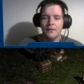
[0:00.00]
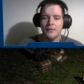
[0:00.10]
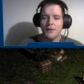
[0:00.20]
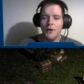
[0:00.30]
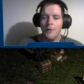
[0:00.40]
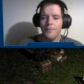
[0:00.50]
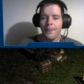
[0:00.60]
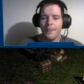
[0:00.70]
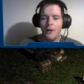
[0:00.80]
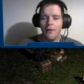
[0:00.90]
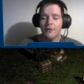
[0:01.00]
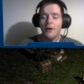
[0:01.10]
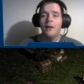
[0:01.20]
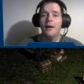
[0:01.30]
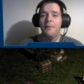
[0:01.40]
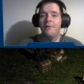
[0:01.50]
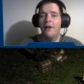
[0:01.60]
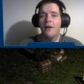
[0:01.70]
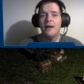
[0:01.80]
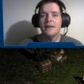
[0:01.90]
So overall, I'm
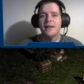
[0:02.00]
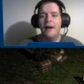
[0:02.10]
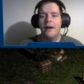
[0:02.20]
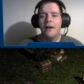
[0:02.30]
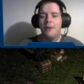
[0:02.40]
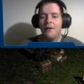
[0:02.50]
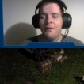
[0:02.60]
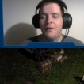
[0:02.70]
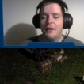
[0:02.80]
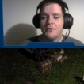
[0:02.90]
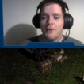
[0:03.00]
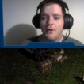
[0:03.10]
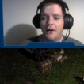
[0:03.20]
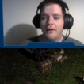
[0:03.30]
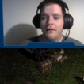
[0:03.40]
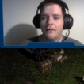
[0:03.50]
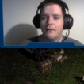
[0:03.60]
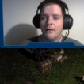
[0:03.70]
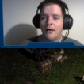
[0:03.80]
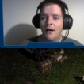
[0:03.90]
very excited about the Druid.
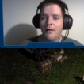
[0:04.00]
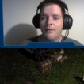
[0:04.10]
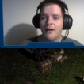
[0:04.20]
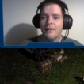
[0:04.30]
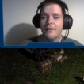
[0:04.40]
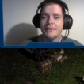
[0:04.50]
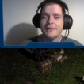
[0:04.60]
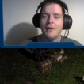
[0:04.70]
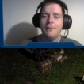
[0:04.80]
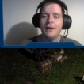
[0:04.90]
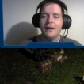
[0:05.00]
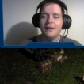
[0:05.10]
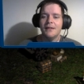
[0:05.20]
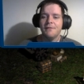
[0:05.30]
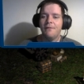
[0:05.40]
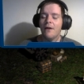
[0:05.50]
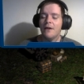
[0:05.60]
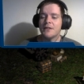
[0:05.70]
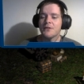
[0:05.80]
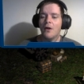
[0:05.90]
I think that summoning is
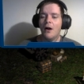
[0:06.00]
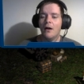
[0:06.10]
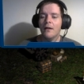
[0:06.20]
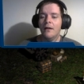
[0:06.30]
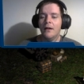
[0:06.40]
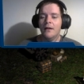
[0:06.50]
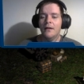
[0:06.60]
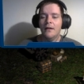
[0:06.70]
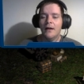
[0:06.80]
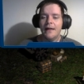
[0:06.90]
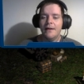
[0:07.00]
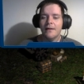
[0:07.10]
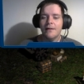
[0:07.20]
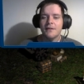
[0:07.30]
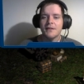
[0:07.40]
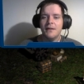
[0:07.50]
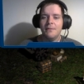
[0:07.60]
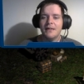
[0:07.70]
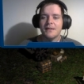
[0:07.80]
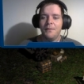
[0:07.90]
very strong. I think that there's going to
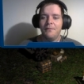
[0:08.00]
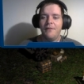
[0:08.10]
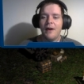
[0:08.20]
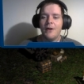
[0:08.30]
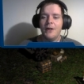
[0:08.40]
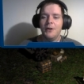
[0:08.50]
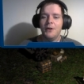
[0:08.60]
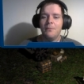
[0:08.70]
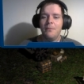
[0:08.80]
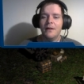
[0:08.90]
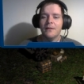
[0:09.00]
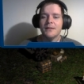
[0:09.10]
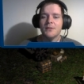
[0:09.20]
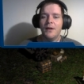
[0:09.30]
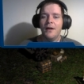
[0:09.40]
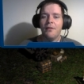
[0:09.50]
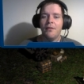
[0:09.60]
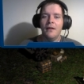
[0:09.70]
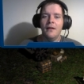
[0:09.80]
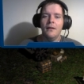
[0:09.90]
be some very good builds with
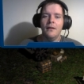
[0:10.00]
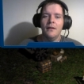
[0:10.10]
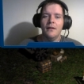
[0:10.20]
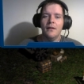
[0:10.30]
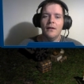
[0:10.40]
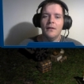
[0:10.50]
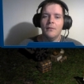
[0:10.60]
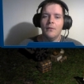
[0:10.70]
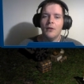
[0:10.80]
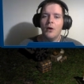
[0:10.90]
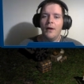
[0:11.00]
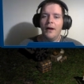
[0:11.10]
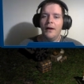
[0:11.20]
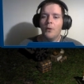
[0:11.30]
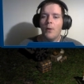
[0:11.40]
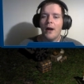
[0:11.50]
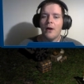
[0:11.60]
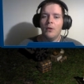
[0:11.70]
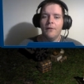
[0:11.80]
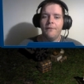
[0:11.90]
going
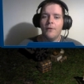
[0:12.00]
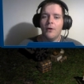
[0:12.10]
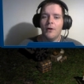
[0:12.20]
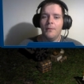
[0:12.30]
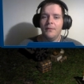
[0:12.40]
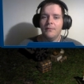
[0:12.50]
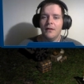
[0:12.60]
werewolf form.